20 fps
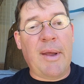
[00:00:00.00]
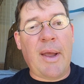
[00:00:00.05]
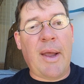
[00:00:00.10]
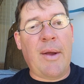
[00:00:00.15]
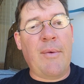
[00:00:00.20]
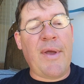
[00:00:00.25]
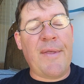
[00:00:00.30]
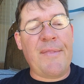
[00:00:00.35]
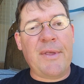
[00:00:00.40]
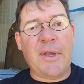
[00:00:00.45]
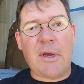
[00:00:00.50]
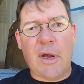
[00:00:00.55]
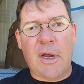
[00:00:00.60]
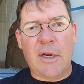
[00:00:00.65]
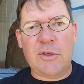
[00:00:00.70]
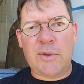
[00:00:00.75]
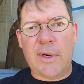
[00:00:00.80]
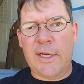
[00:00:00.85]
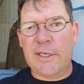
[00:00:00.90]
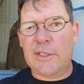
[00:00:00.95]
I, I read the
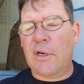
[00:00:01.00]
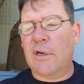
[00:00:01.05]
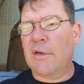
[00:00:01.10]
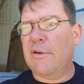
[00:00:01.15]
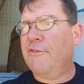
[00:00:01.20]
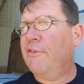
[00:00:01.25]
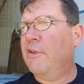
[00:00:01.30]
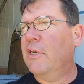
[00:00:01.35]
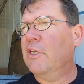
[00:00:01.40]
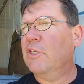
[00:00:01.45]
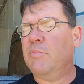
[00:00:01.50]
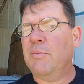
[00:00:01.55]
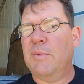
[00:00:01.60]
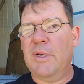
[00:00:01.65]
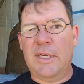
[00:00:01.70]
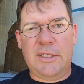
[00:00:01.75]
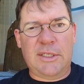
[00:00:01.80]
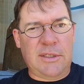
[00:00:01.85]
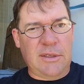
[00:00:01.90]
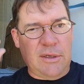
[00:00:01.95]
contract start to finish,
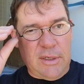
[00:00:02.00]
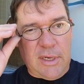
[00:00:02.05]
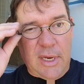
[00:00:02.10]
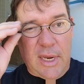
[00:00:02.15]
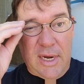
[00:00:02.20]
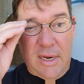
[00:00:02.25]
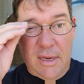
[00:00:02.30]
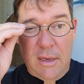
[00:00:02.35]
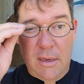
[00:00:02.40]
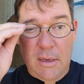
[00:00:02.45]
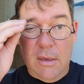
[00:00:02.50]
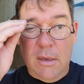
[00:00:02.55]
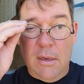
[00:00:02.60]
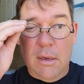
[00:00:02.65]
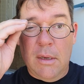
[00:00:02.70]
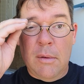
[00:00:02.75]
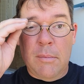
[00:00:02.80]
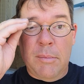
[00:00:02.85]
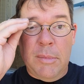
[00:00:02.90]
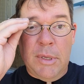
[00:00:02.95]
but I still kind of
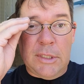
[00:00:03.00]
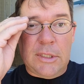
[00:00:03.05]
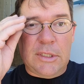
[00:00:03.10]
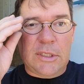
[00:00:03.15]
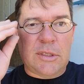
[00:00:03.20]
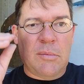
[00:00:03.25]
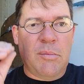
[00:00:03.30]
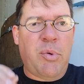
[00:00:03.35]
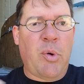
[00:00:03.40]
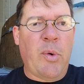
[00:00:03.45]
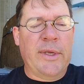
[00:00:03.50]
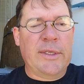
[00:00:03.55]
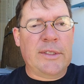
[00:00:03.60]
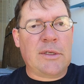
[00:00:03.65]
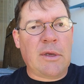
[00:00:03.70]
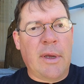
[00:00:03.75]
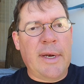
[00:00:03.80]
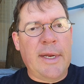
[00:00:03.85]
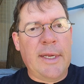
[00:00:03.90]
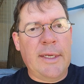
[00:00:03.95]
missed some
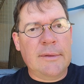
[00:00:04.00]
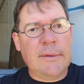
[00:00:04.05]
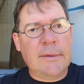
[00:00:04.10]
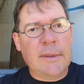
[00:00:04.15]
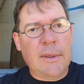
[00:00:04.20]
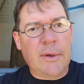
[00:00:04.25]
points on it.